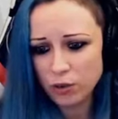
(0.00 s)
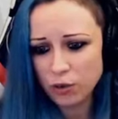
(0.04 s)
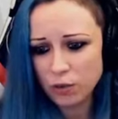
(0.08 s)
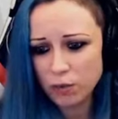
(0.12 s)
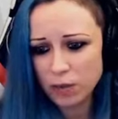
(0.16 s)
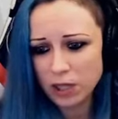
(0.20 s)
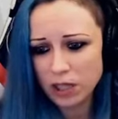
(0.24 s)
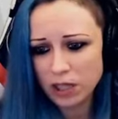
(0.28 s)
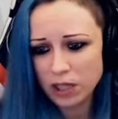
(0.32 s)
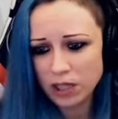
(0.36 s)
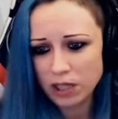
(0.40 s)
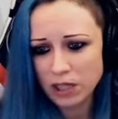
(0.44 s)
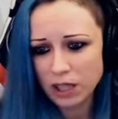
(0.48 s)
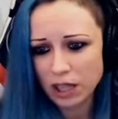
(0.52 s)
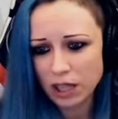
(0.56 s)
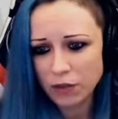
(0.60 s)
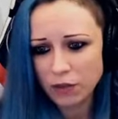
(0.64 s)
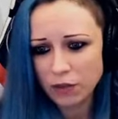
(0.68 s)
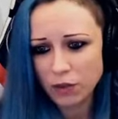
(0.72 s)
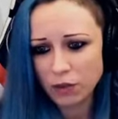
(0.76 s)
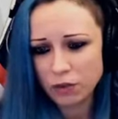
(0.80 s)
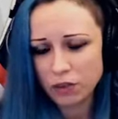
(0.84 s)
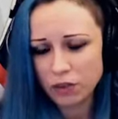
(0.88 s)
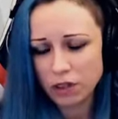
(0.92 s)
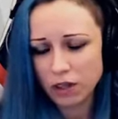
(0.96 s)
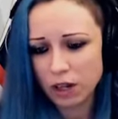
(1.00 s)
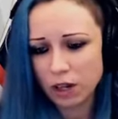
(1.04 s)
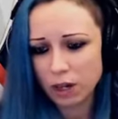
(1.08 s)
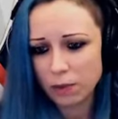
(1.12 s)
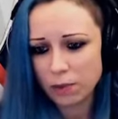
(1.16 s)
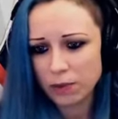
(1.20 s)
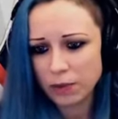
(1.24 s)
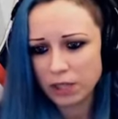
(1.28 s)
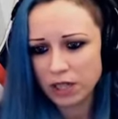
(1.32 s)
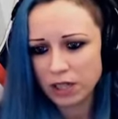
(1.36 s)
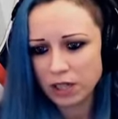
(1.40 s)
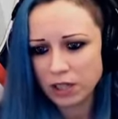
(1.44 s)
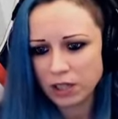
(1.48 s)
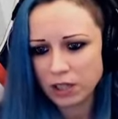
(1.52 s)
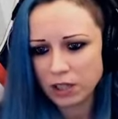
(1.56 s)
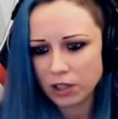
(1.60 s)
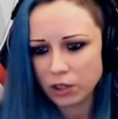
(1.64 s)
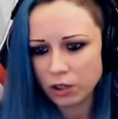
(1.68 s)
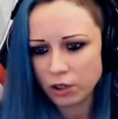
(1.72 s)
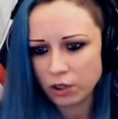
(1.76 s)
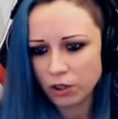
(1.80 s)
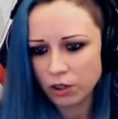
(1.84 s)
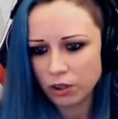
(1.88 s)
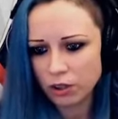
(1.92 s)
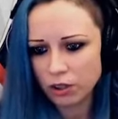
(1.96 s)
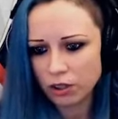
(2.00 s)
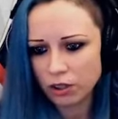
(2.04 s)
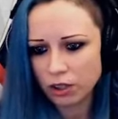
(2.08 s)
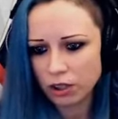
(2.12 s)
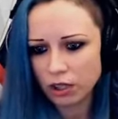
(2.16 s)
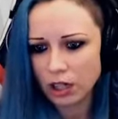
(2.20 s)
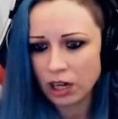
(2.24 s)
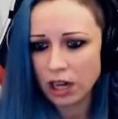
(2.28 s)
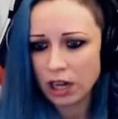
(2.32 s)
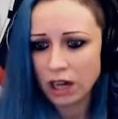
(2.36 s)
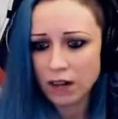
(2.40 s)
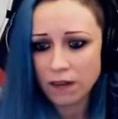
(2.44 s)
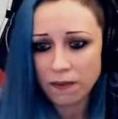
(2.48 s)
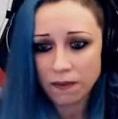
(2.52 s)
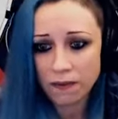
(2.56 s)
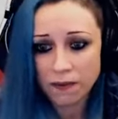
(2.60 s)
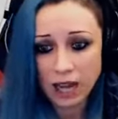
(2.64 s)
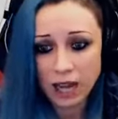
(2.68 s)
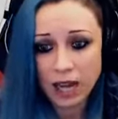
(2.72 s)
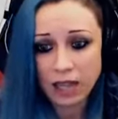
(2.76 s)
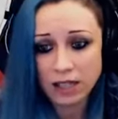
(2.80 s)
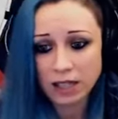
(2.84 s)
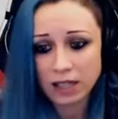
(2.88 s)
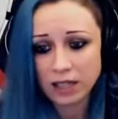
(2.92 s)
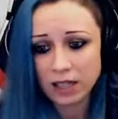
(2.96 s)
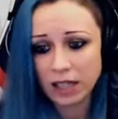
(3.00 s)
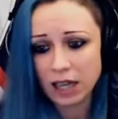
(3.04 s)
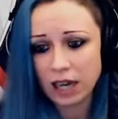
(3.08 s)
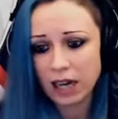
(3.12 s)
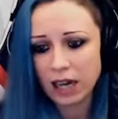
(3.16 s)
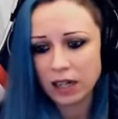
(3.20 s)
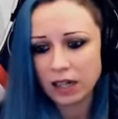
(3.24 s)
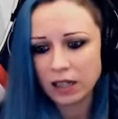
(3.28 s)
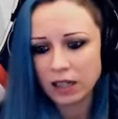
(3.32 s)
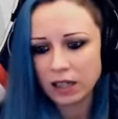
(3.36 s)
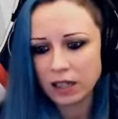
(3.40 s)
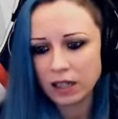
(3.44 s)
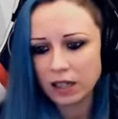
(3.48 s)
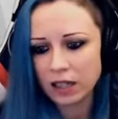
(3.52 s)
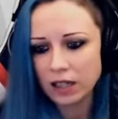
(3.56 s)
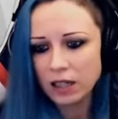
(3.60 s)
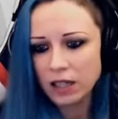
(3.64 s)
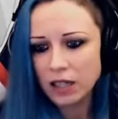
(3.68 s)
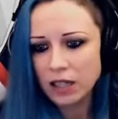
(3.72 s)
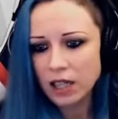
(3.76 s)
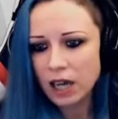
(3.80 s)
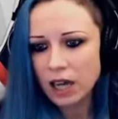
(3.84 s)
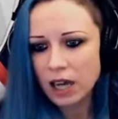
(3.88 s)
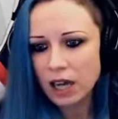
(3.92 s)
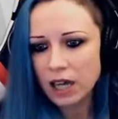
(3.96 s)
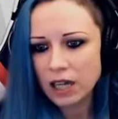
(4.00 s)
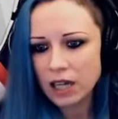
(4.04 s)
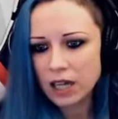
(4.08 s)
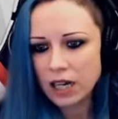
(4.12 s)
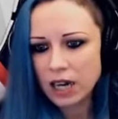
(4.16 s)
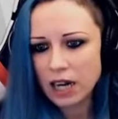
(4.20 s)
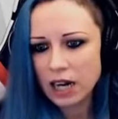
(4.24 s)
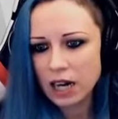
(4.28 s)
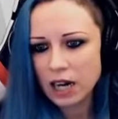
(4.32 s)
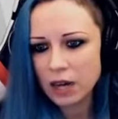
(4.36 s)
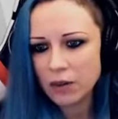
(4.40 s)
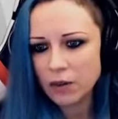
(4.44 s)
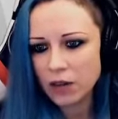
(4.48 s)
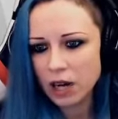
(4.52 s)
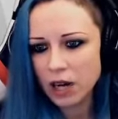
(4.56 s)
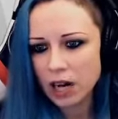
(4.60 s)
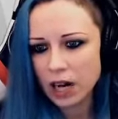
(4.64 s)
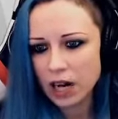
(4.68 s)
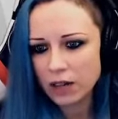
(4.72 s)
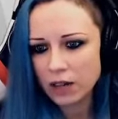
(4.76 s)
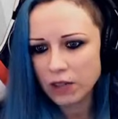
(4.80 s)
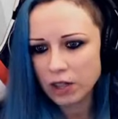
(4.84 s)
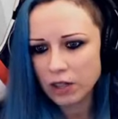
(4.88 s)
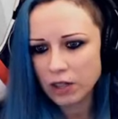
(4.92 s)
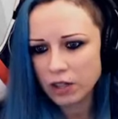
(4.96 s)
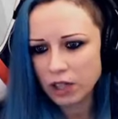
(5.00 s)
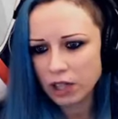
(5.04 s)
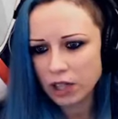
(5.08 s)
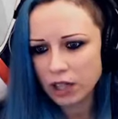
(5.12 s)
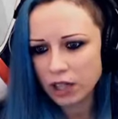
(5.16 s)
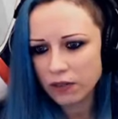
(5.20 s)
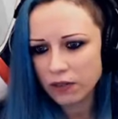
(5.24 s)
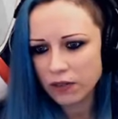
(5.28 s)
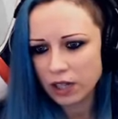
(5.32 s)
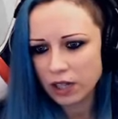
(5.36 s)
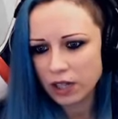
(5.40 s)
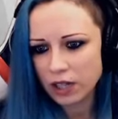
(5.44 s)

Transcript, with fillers: Two minutes left, so uh, pretty strong and fast start here. And now, are we gonna have